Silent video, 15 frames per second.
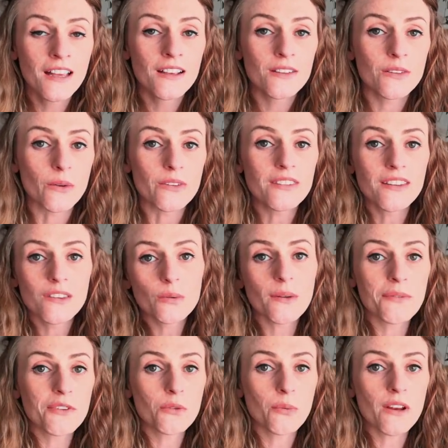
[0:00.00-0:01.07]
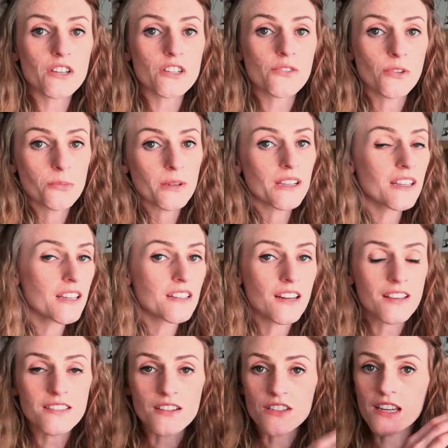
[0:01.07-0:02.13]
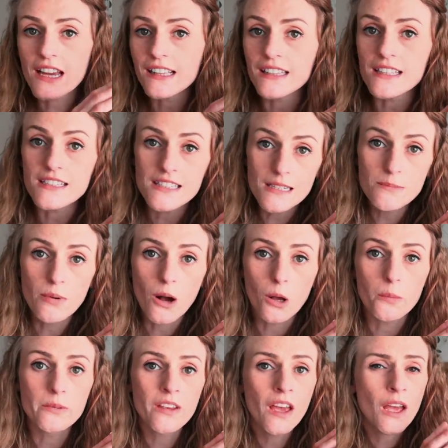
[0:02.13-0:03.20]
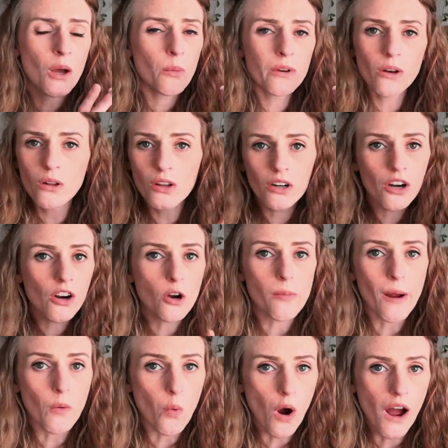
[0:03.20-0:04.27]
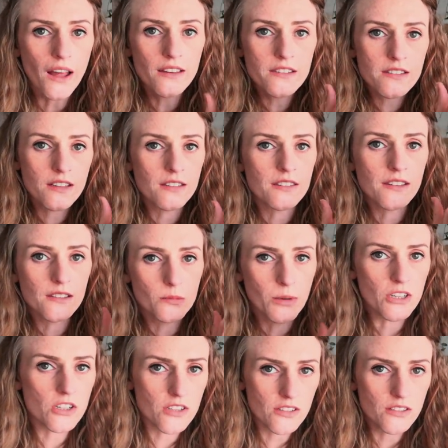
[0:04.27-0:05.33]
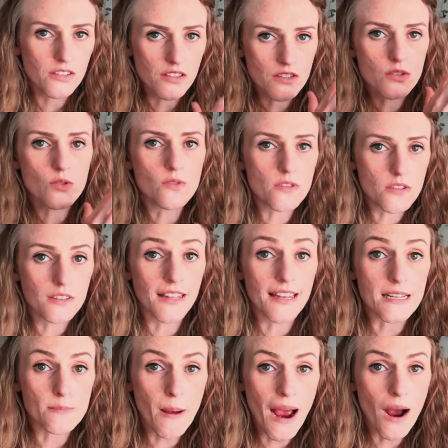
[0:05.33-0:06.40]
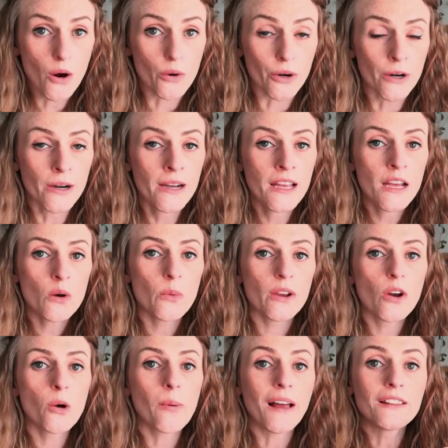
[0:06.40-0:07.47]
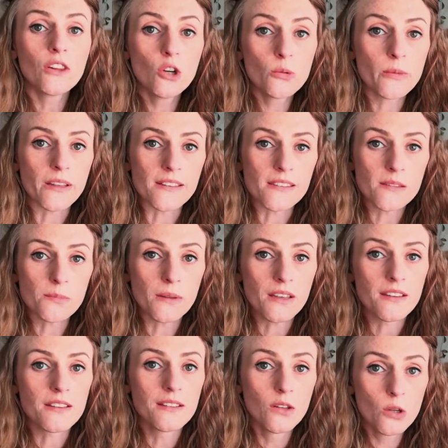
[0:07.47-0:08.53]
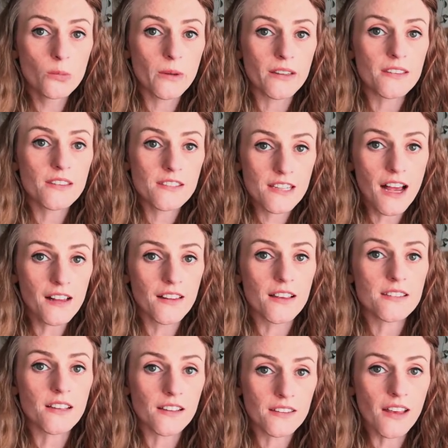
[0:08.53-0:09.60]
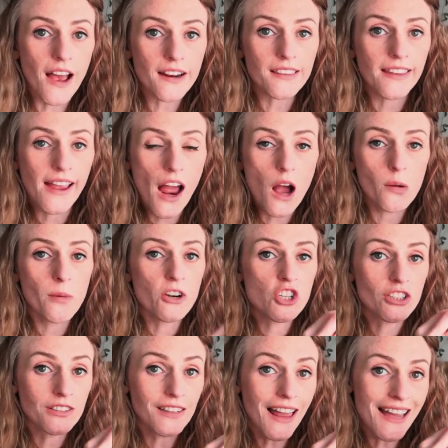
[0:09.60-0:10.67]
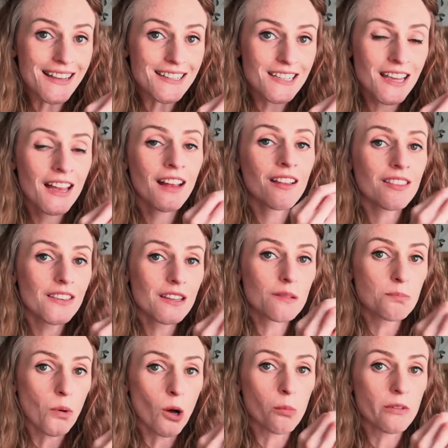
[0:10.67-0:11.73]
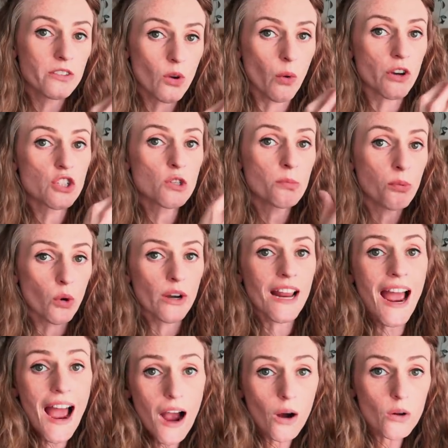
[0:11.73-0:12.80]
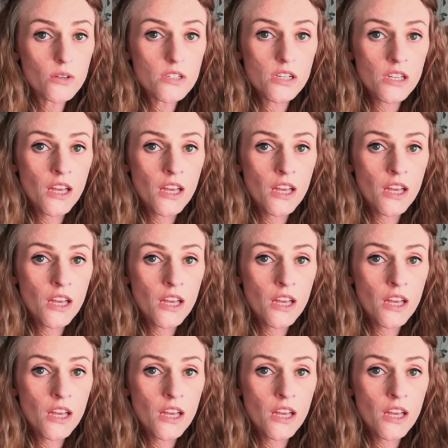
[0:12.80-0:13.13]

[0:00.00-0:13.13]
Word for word: So since we've switched from incandescent to LED bulbs, we no longer go by watts because these are much these use less power. We go by lumens because lumens tell us exactly how much light this bulb is going to put out.